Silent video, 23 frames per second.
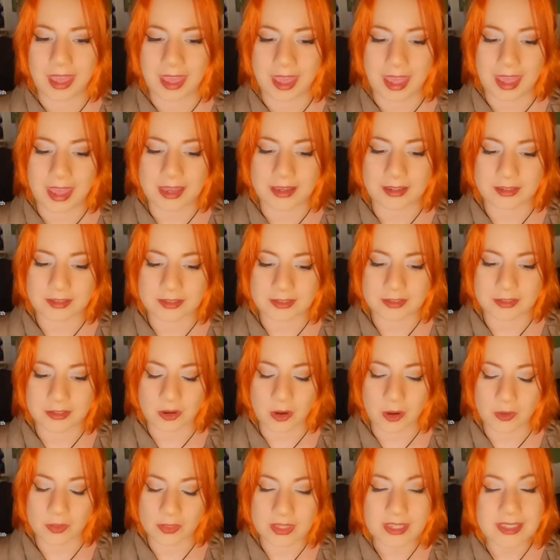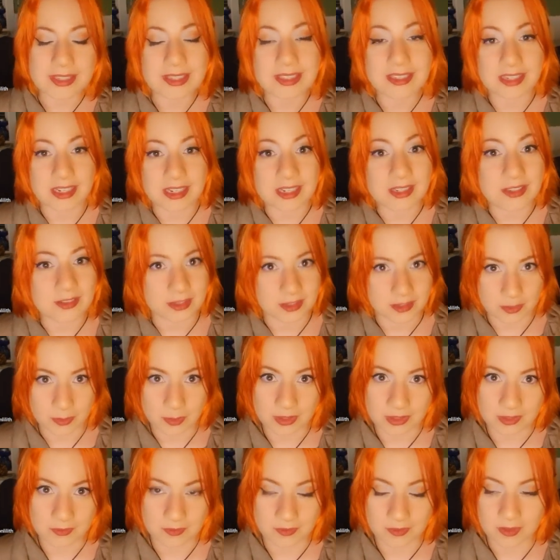And on this day, the
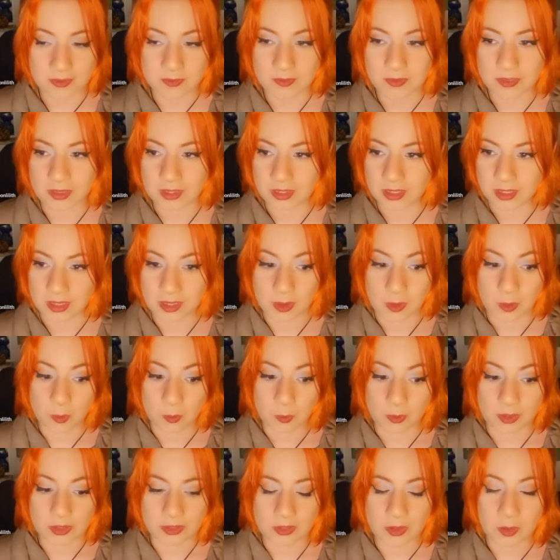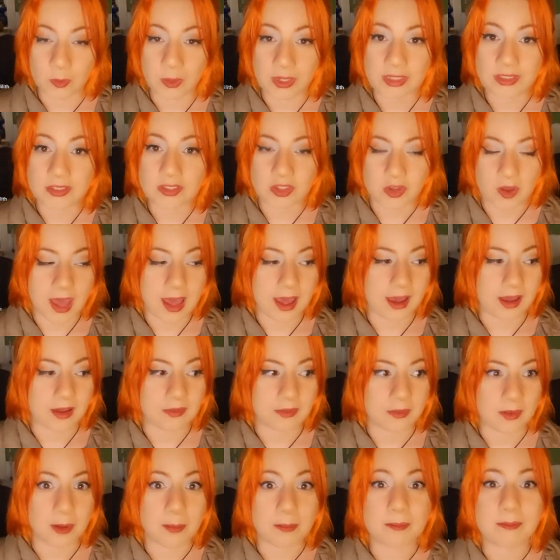25th, we're going to
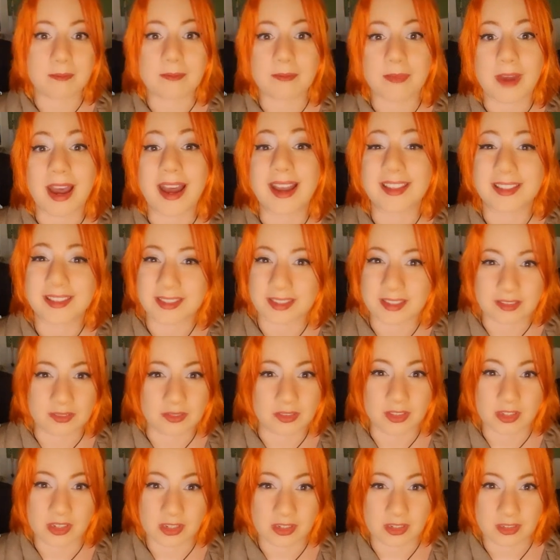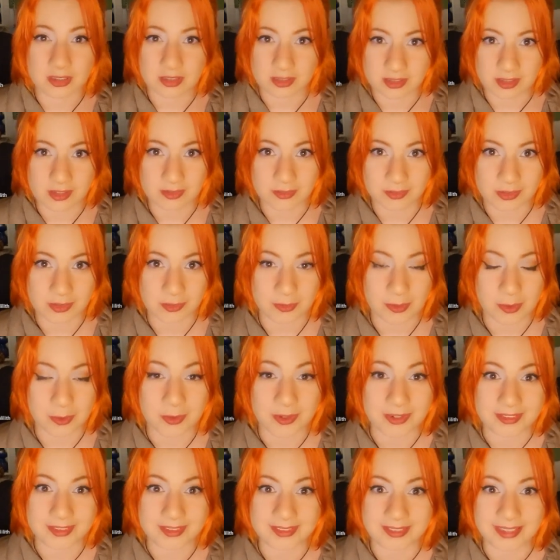have a massive shift,
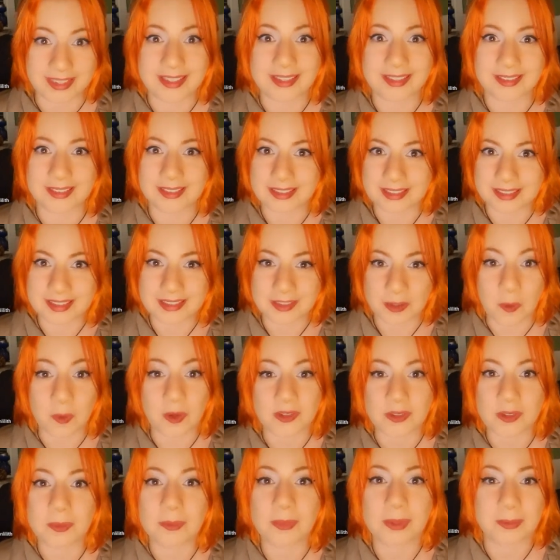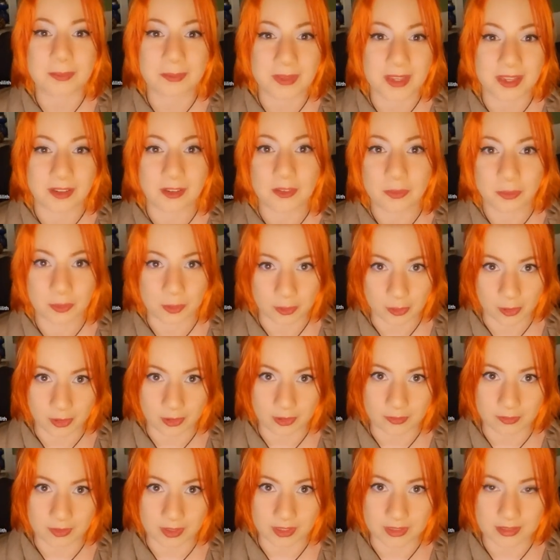everyone. Like, it's going to be big for a
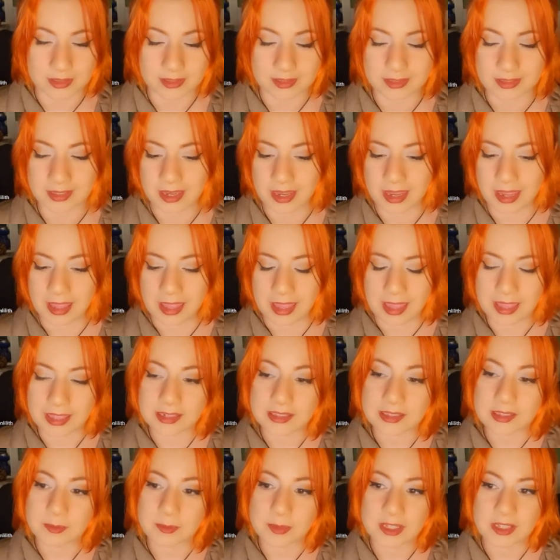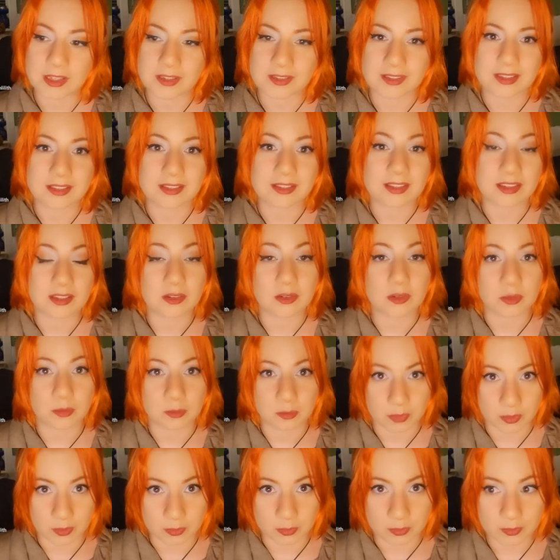lot of us. And it's because it's a new
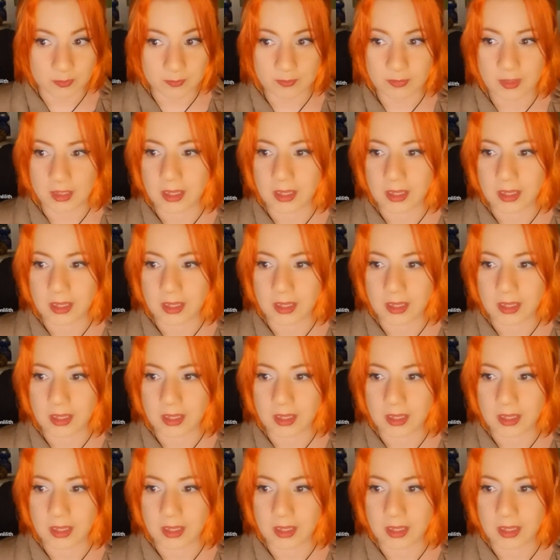moon